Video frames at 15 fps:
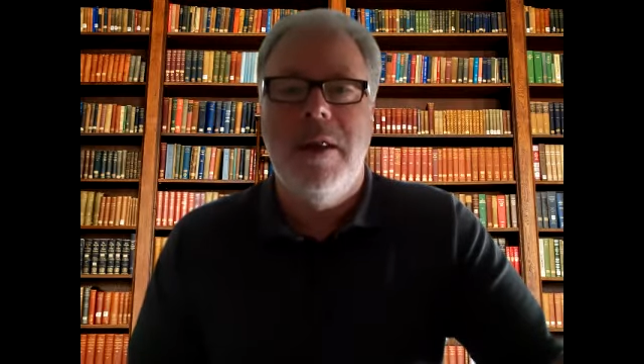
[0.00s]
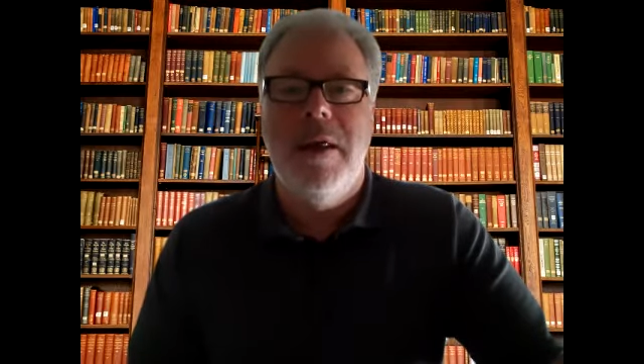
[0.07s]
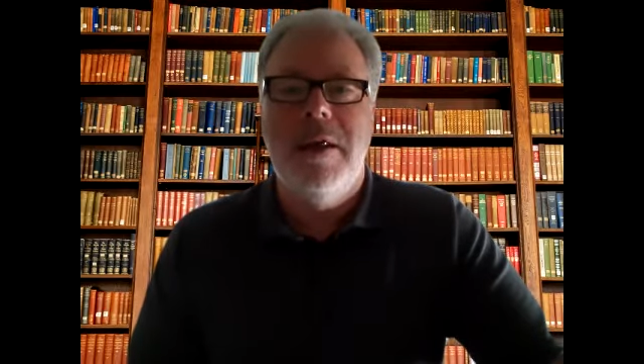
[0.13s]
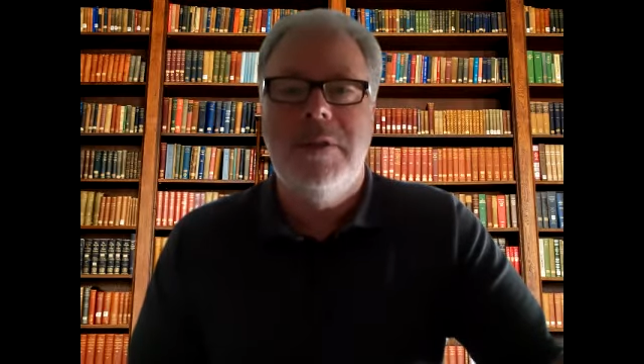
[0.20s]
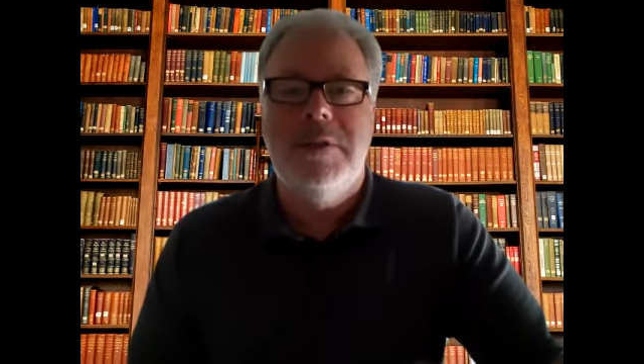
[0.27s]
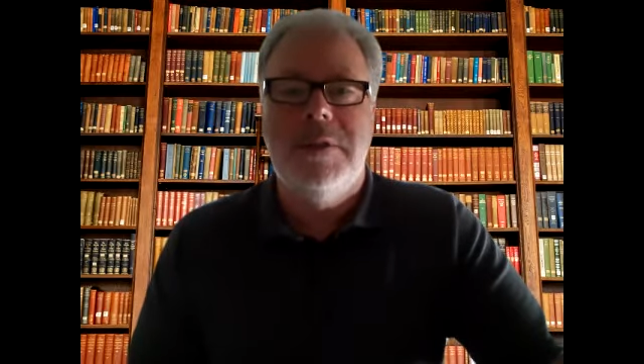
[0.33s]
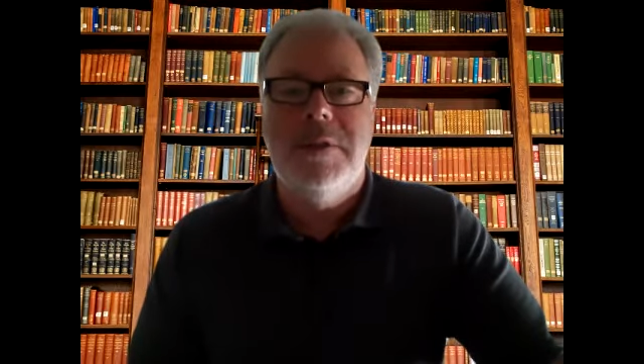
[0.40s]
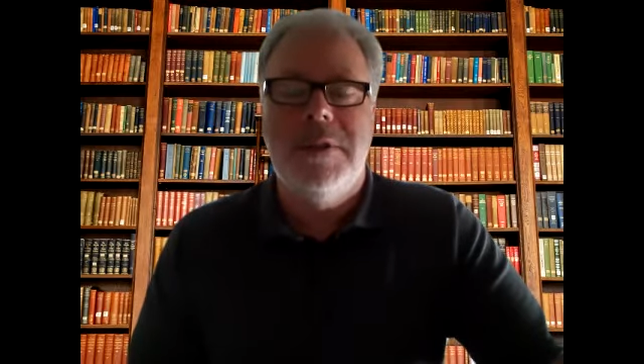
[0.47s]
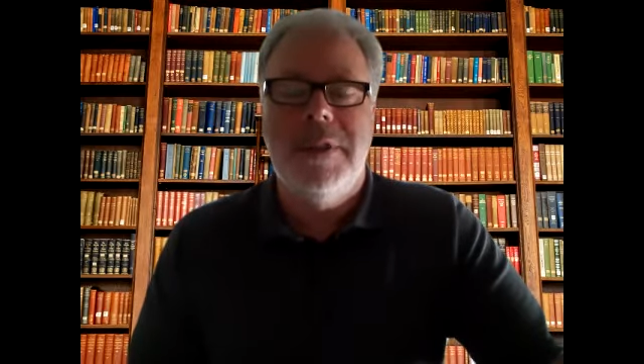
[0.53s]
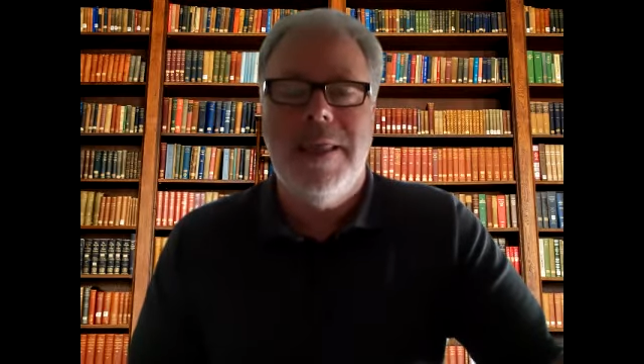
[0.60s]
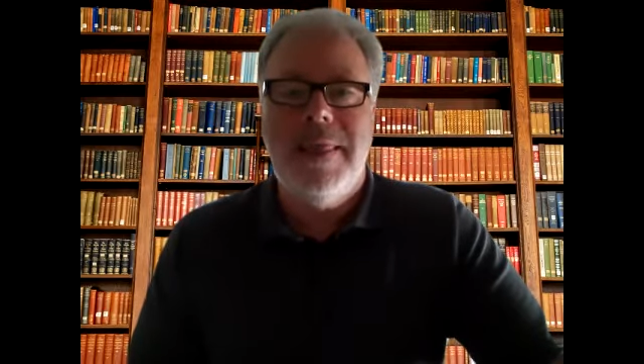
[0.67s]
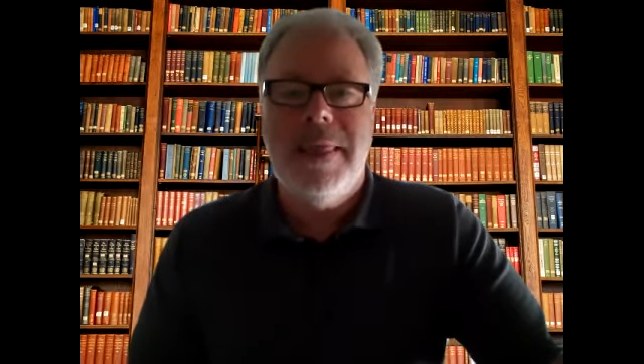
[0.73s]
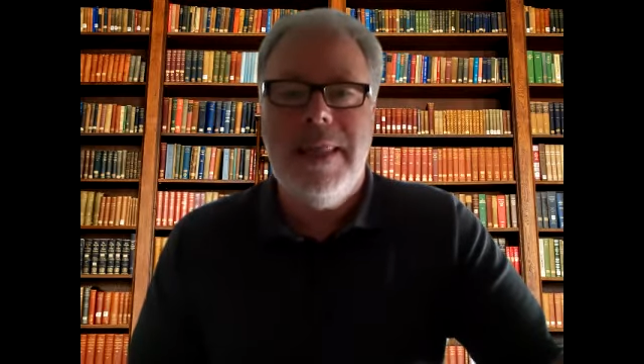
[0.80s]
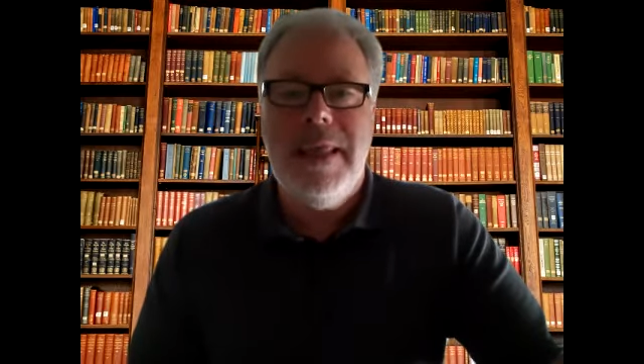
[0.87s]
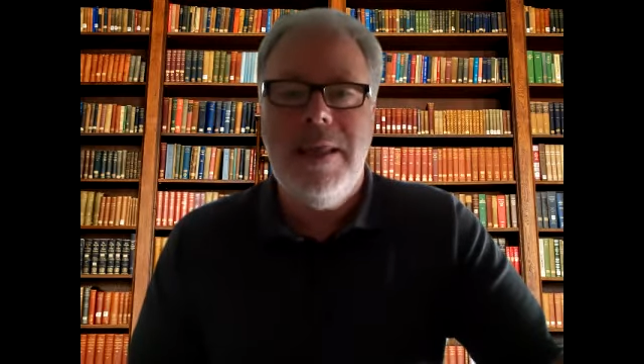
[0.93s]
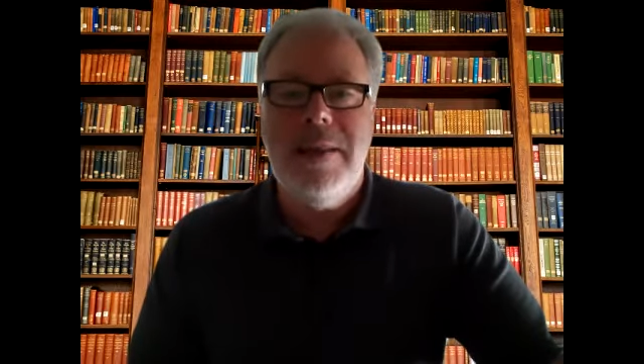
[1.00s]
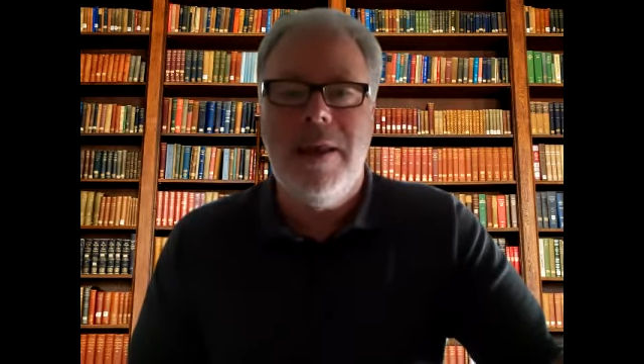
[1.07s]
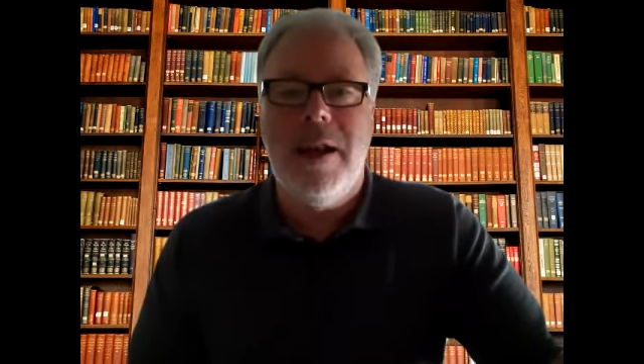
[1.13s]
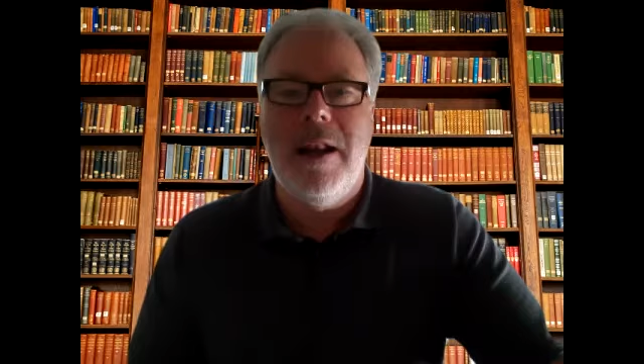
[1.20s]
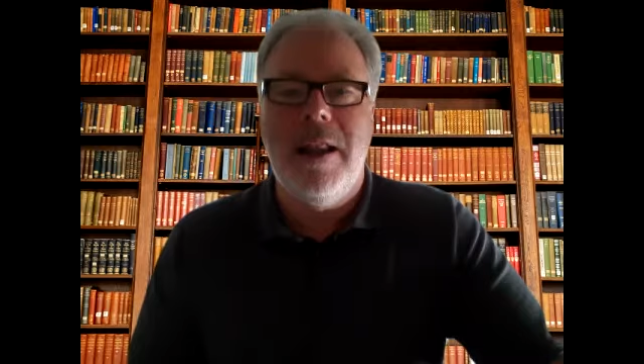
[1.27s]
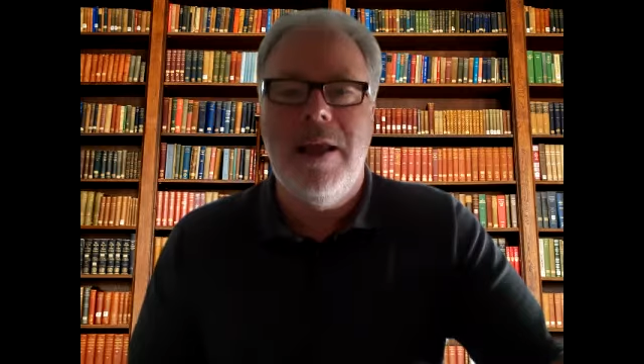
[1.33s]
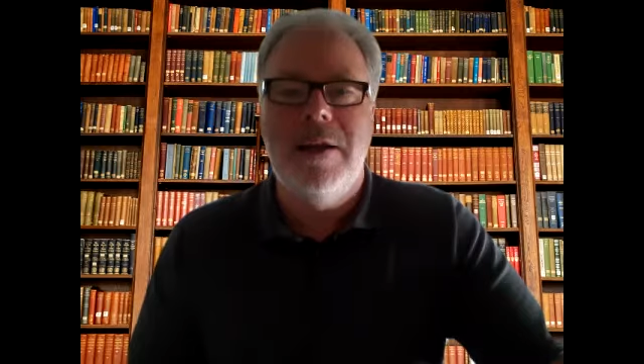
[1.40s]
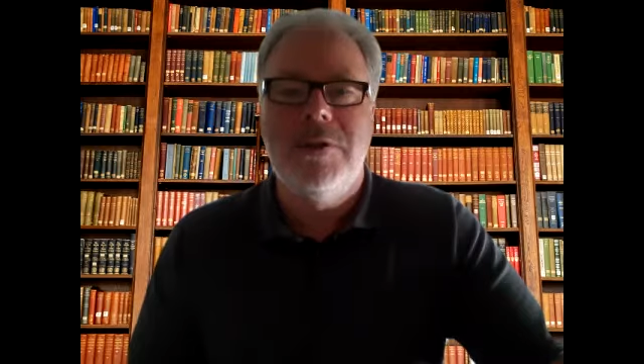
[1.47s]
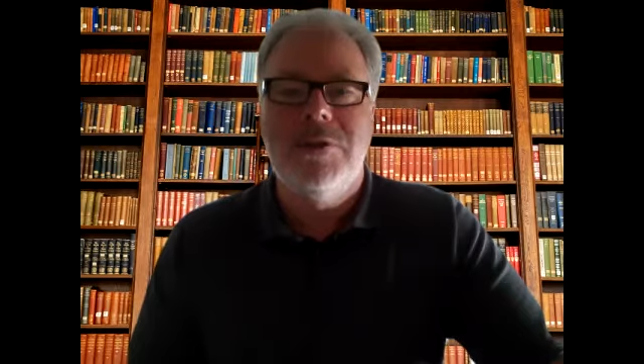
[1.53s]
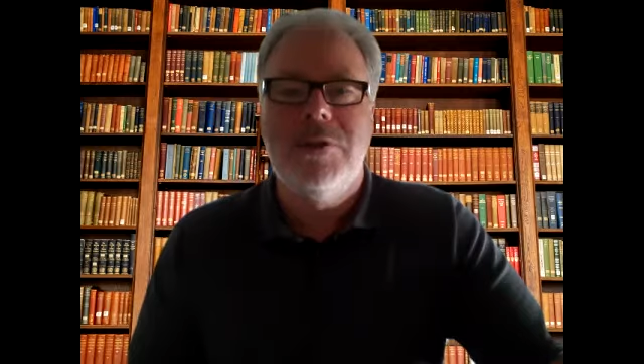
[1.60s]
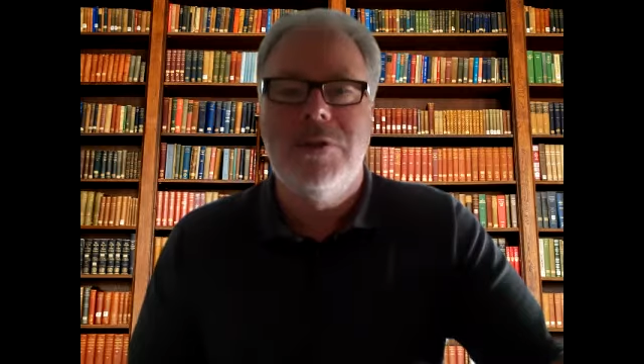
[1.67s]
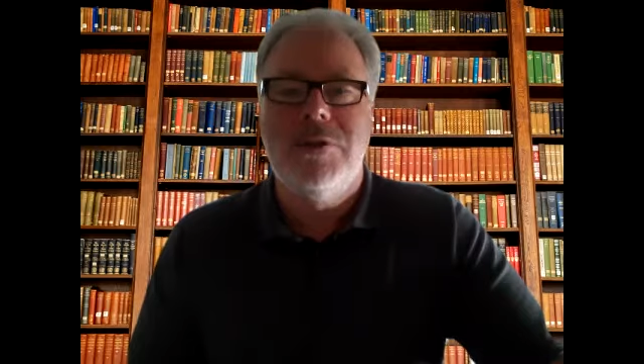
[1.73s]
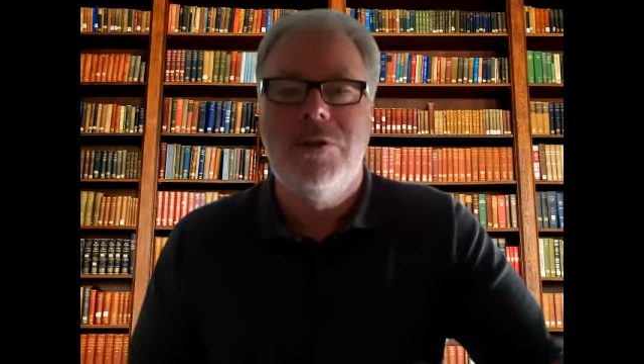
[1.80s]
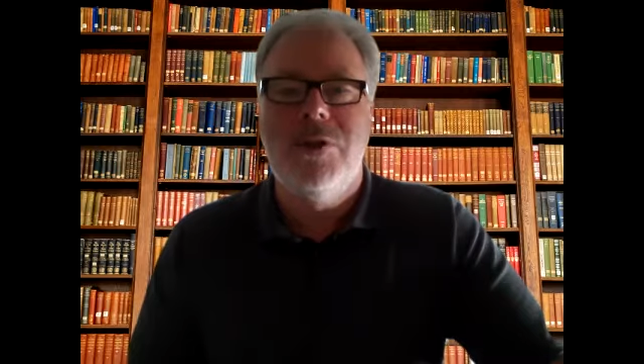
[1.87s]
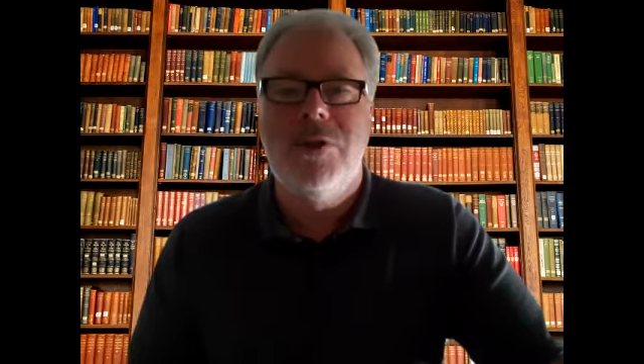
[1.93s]
it's the thing that allows
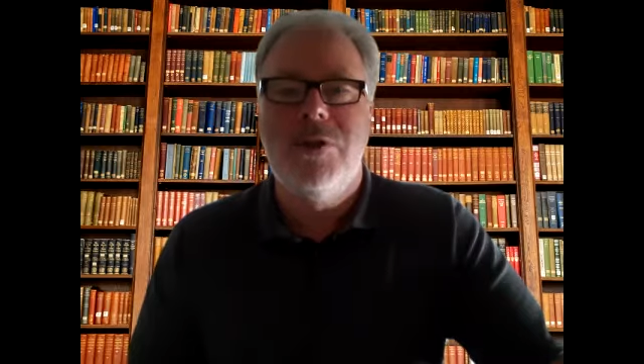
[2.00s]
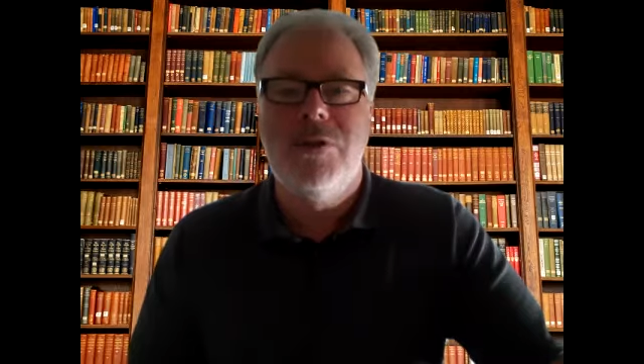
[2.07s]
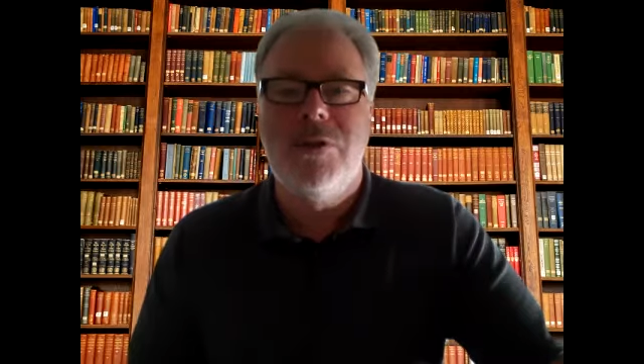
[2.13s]
us to